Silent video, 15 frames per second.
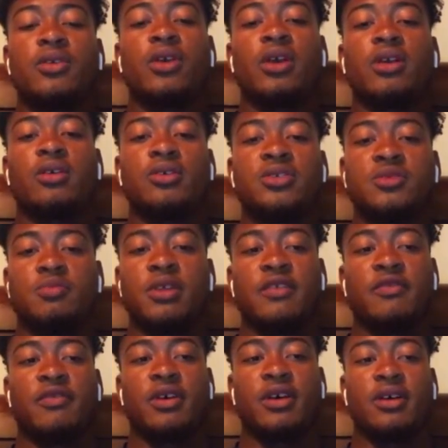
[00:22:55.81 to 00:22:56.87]
He a great coach to
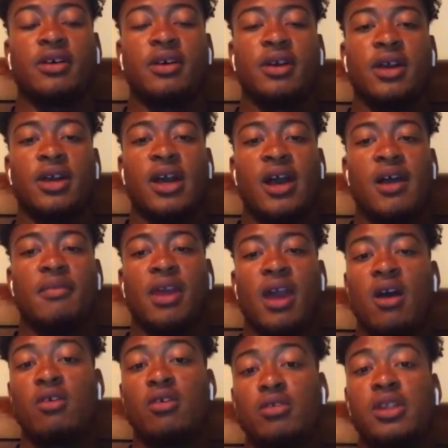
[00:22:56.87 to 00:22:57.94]
play for. I
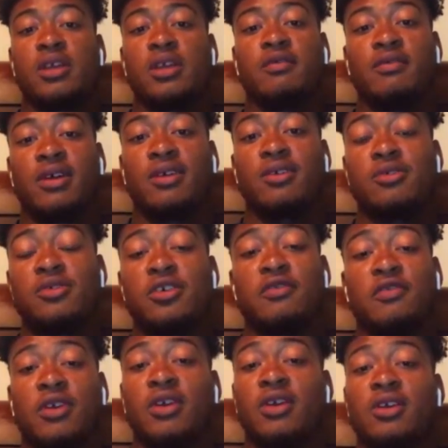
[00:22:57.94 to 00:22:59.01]
mean, I don't know
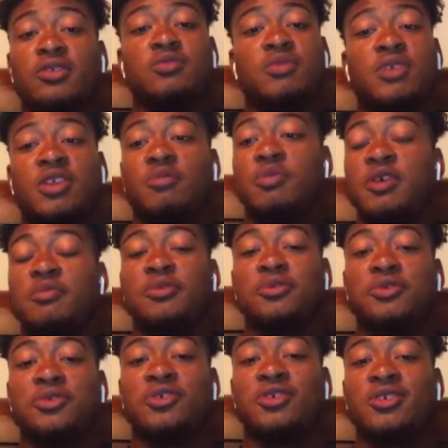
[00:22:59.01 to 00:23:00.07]
if you heard too many
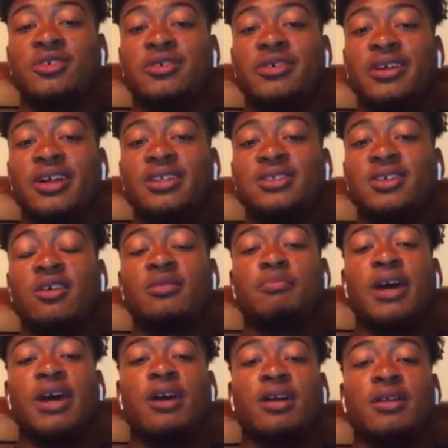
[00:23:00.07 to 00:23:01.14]
people, talk
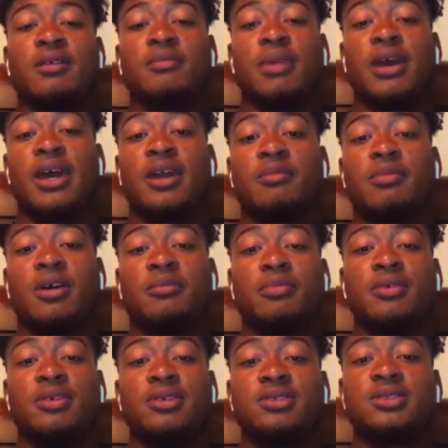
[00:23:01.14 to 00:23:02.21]
bad
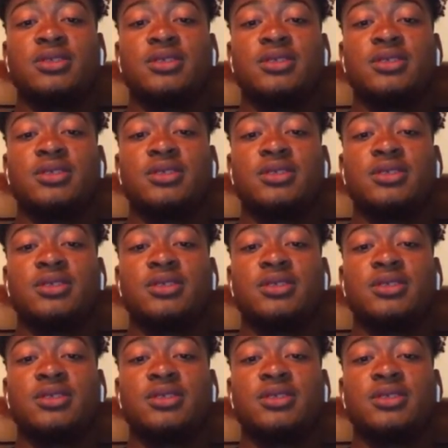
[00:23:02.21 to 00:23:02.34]
about Butch.